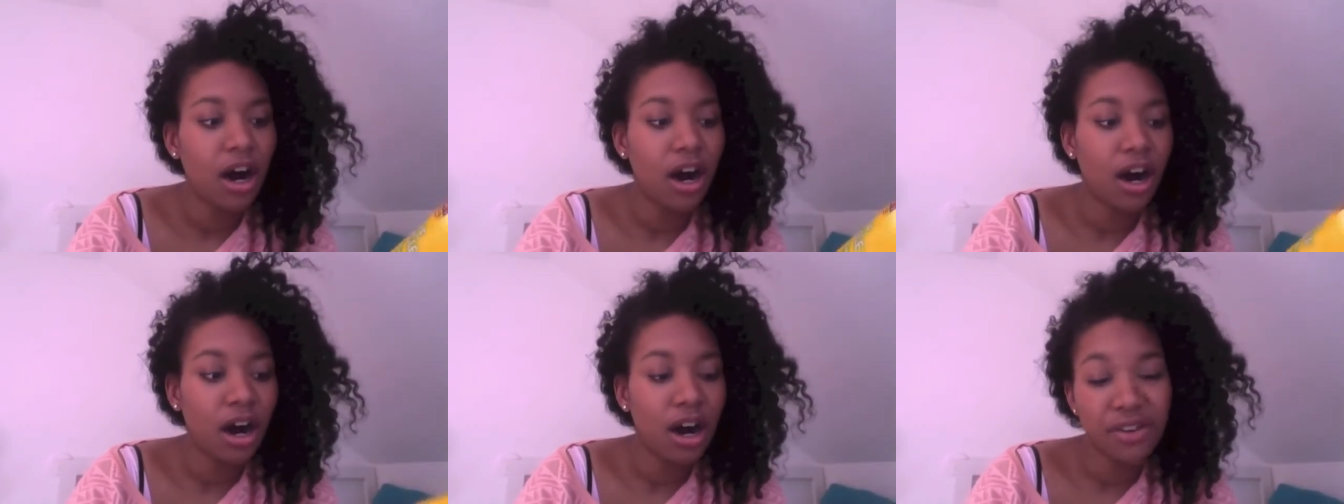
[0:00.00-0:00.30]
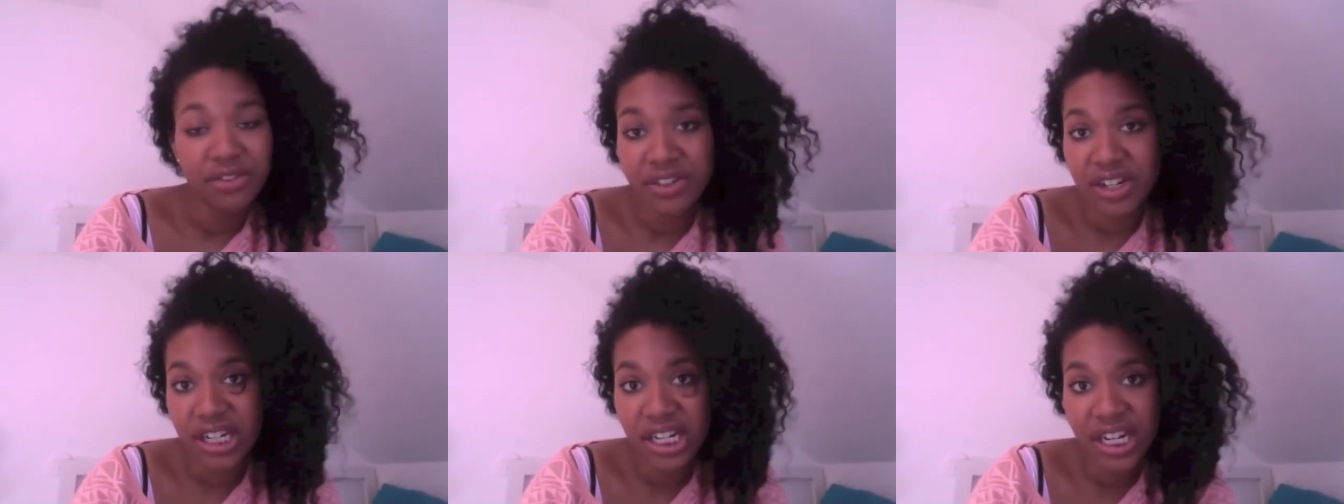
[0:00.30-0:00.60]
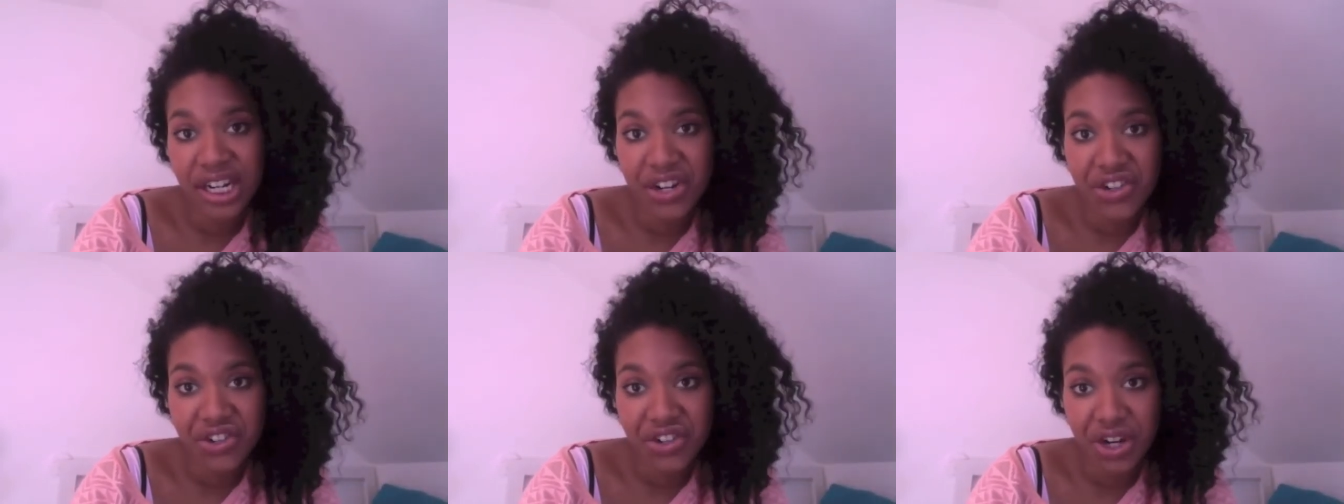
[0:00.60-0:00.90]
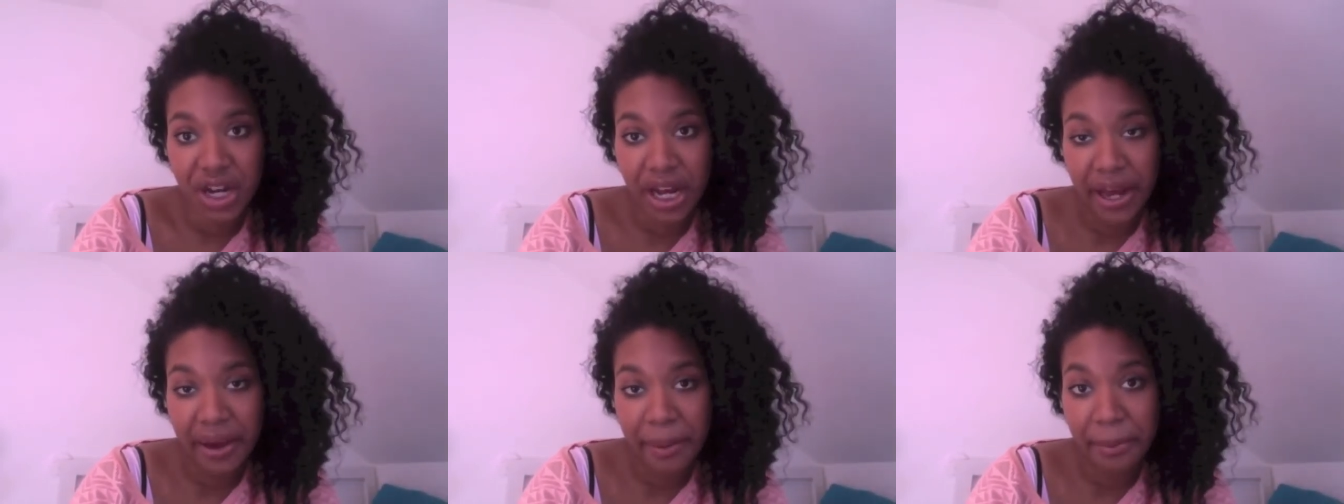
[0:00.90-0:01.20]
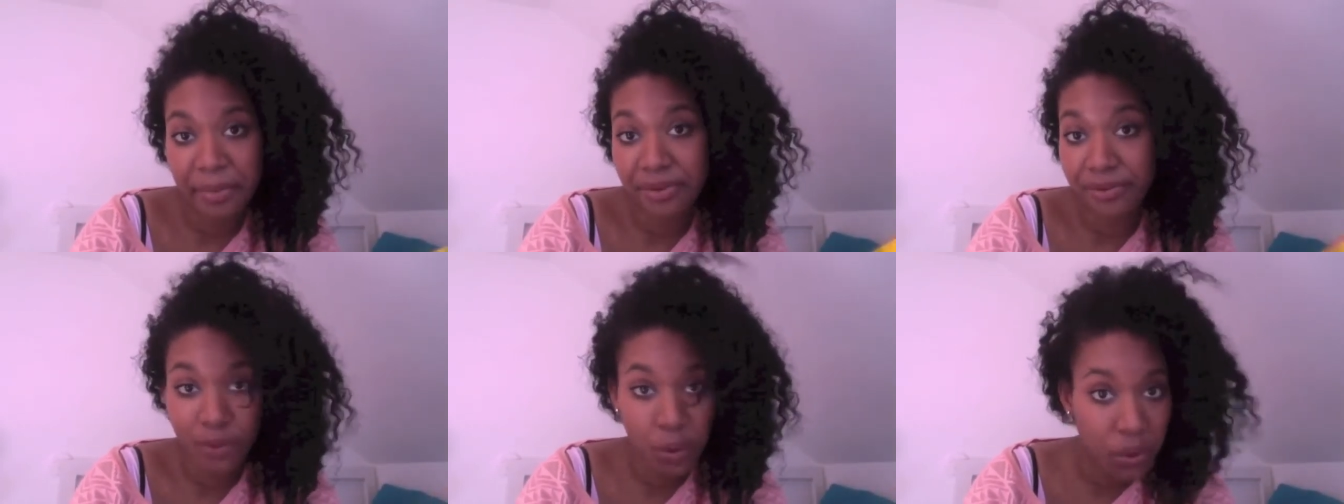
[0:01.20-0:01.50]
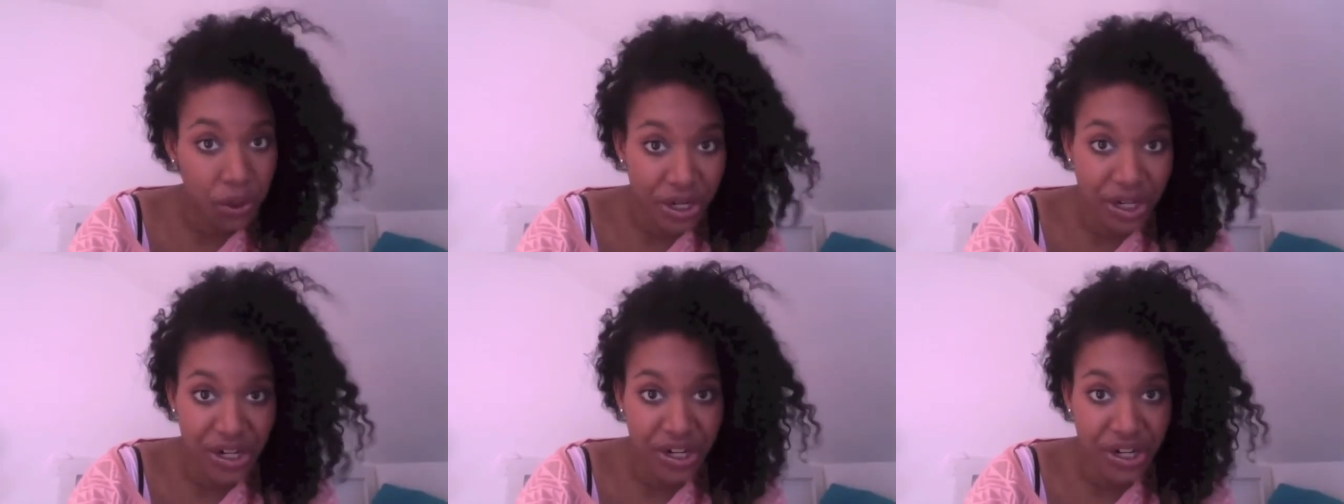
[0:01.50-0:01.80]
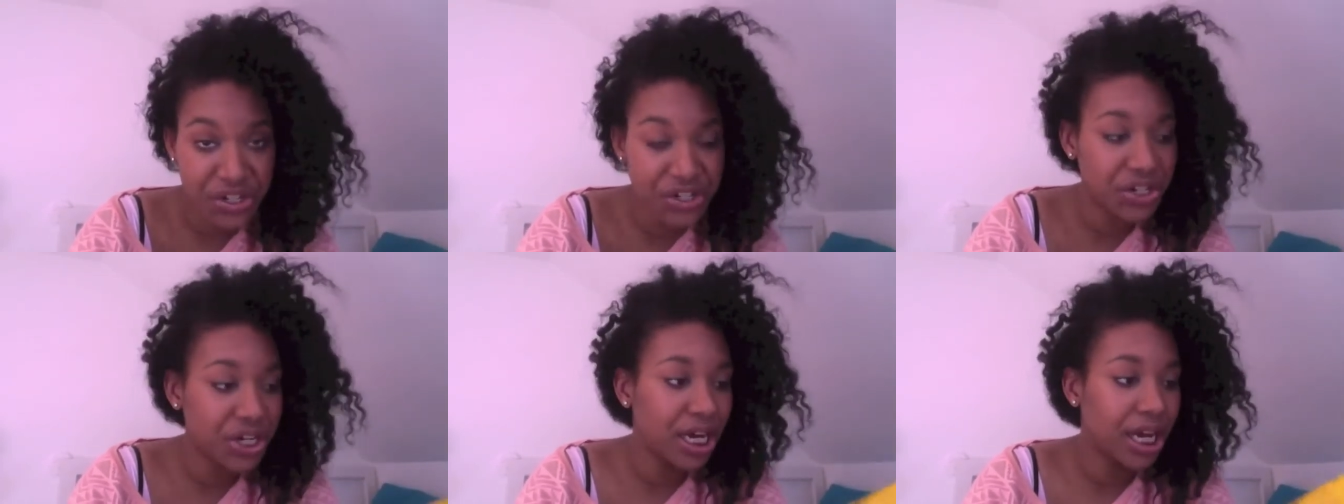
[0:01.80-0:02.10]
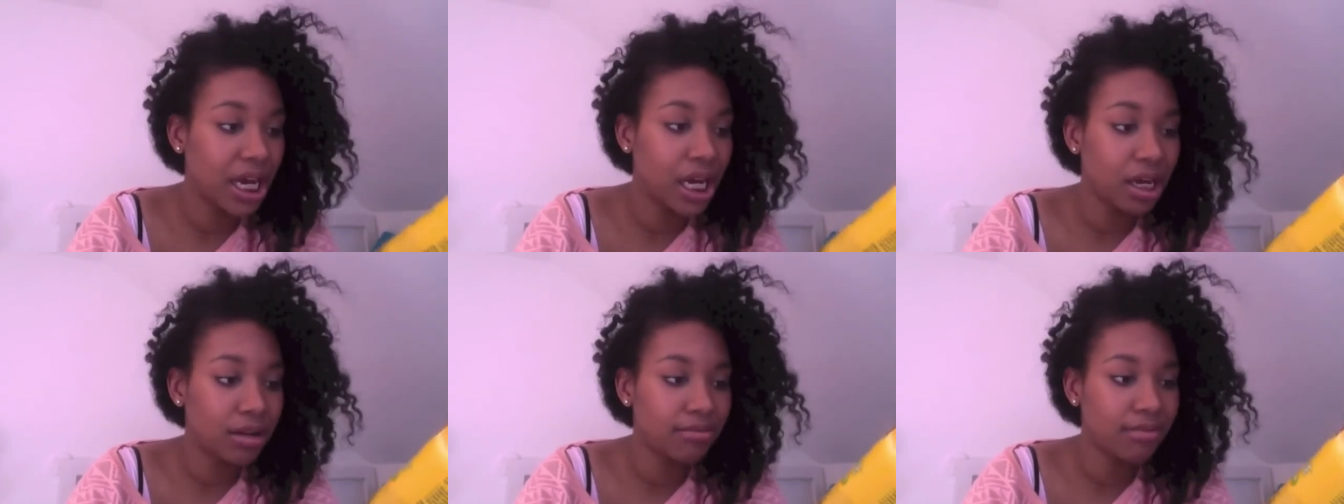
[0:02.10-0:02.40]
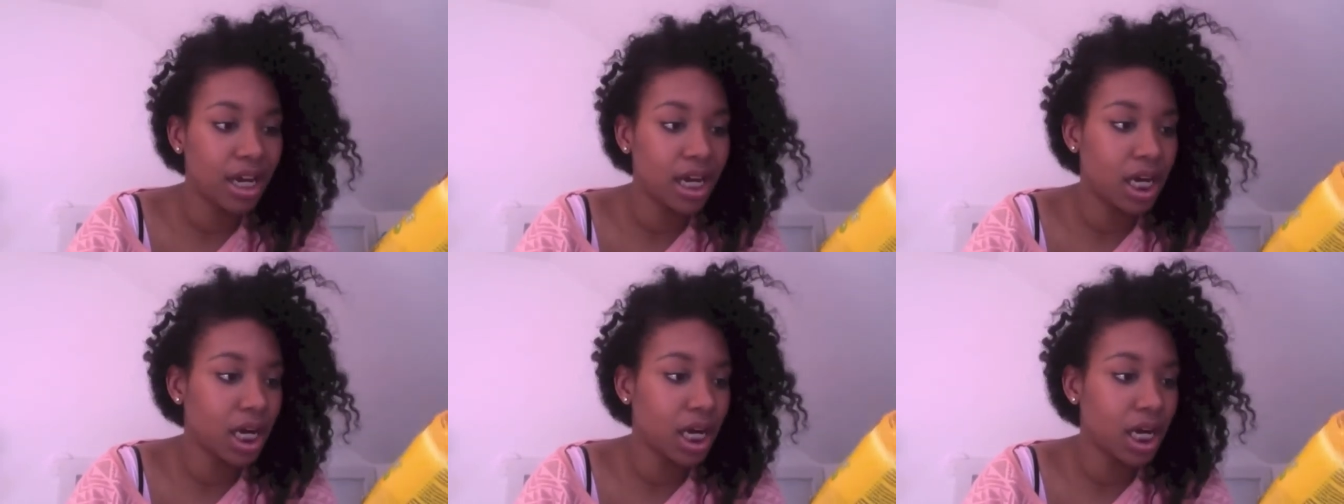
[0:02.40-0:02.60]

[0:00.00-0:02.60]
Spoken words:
after conditioning, before conditioning.